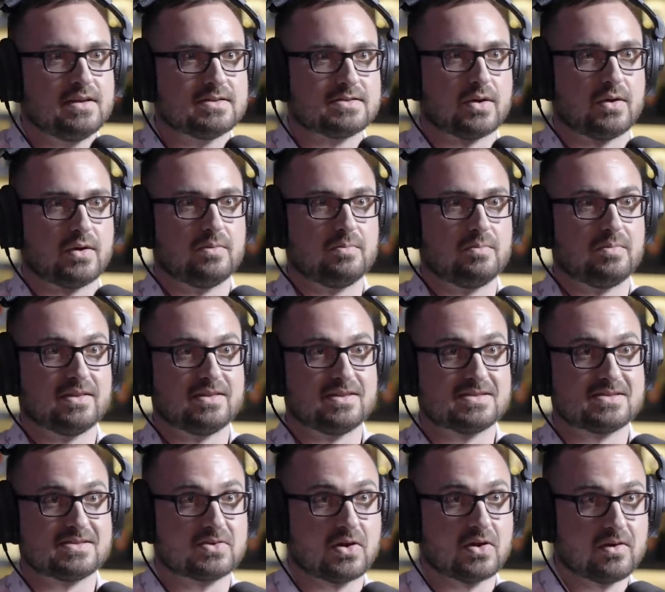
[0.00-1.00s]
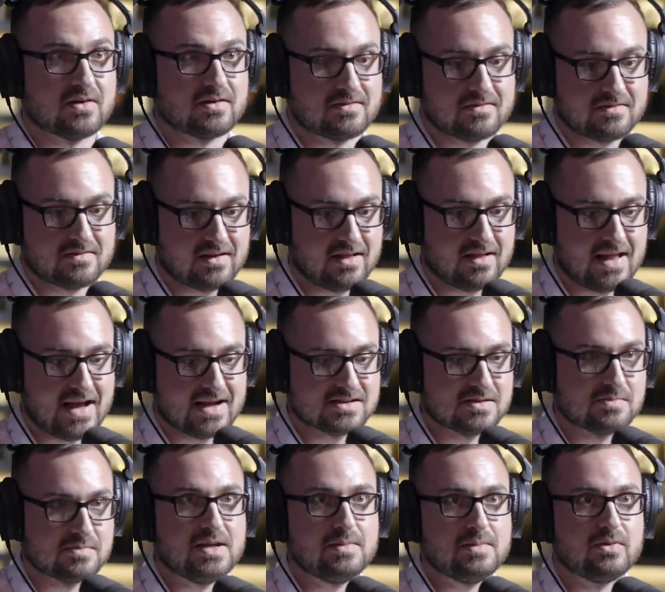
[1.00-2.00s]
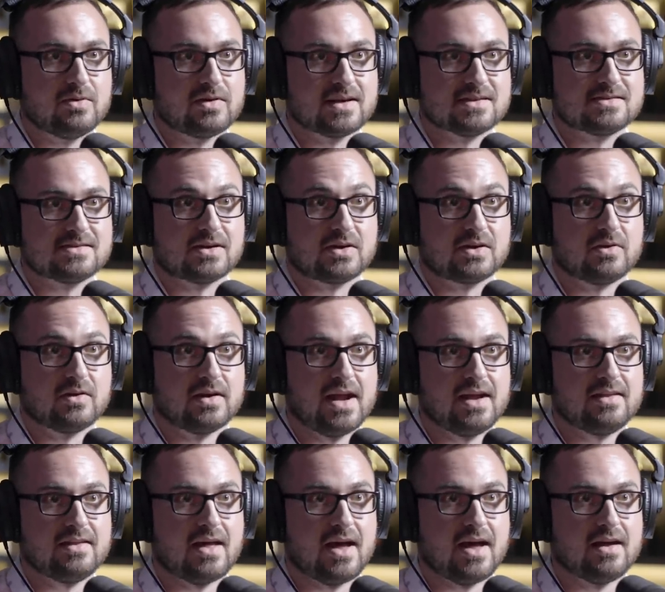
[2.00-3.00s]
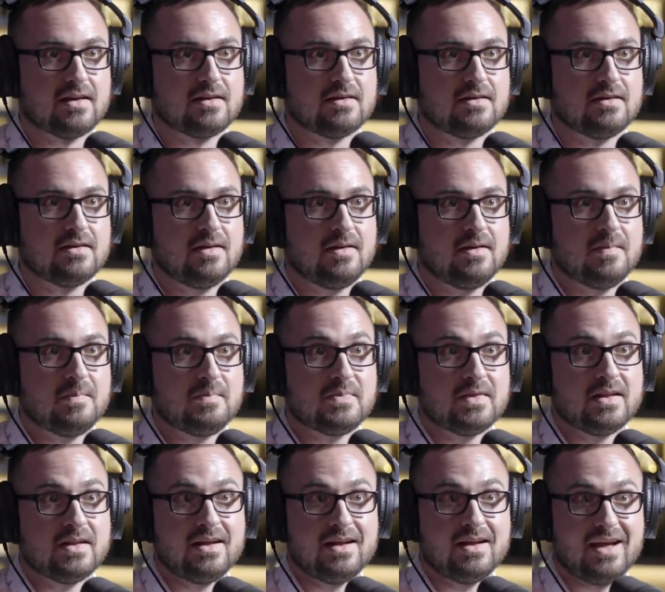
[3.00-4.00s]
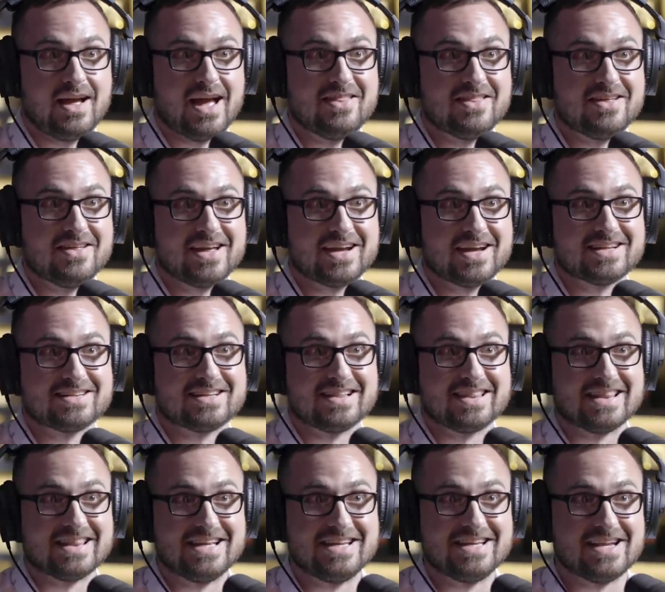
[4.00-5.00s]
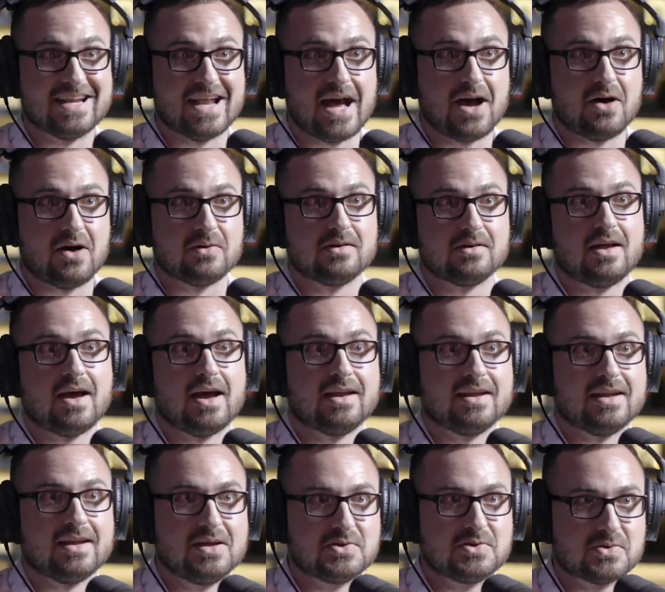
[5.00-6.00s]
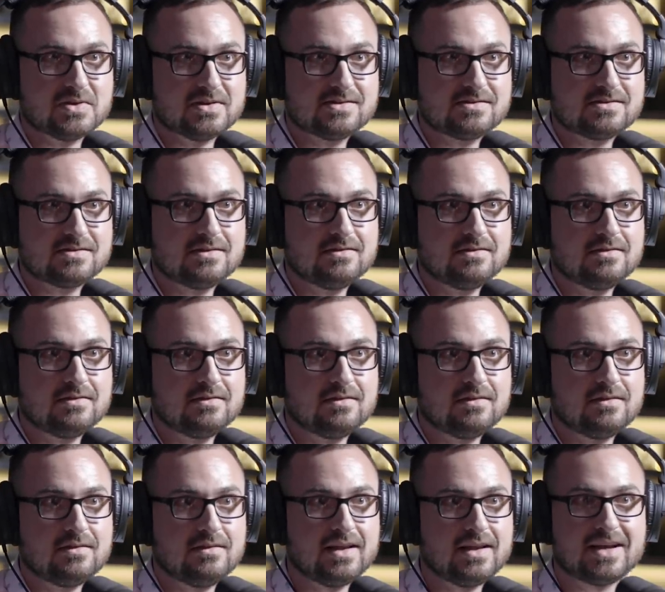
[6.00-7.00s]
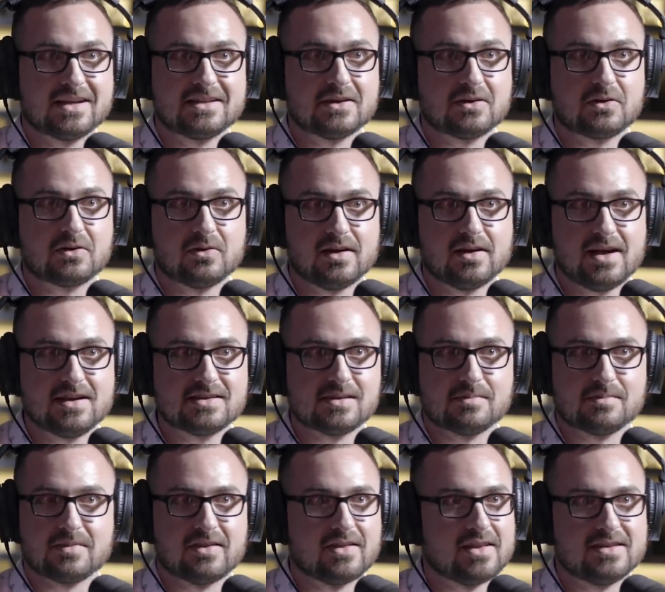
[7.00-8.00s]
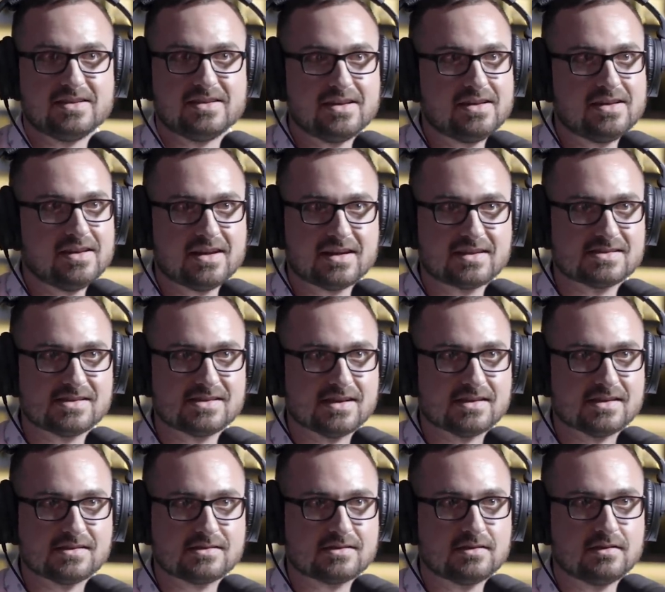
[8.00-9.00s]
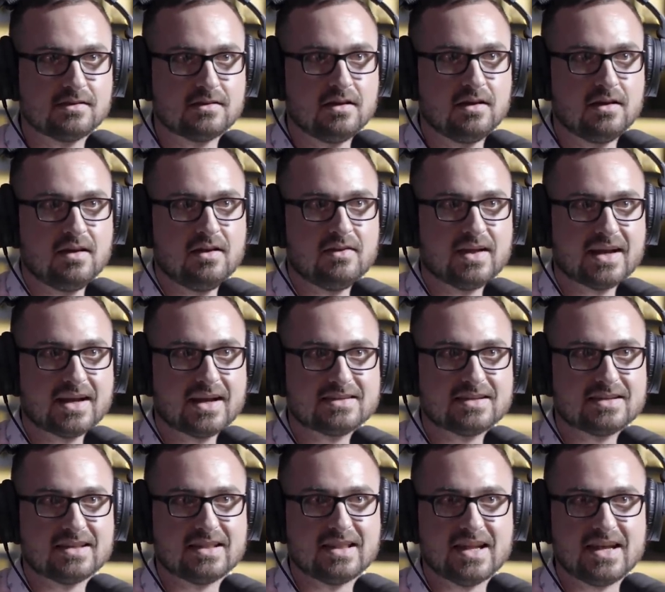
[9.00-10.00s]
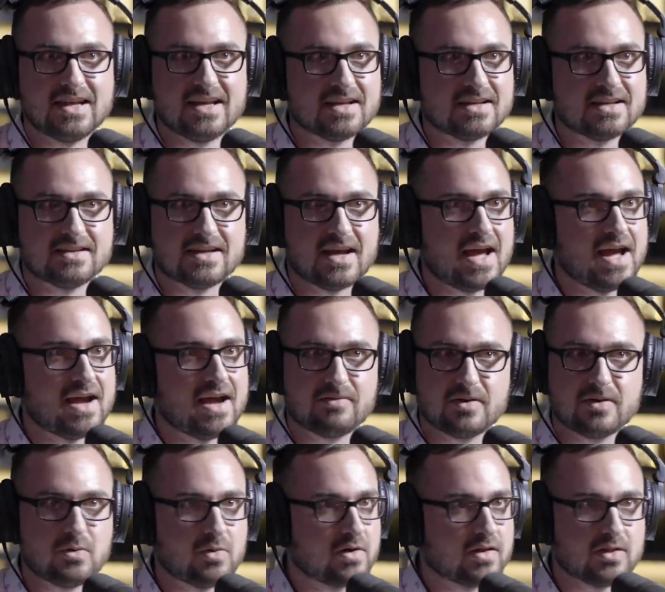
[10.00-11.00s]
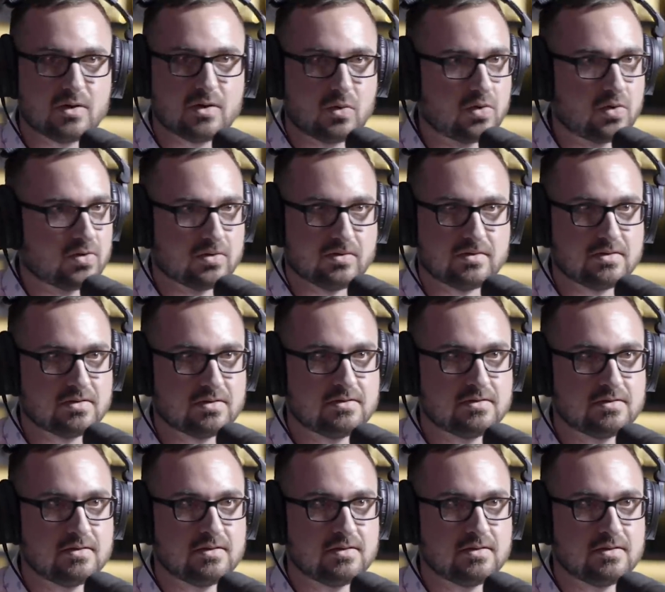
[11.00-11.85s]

So, but this certain class of people gets to create that. And then they get to lend it out at interest. They get to create something that didn't exist. They get to lend it to everyone in the world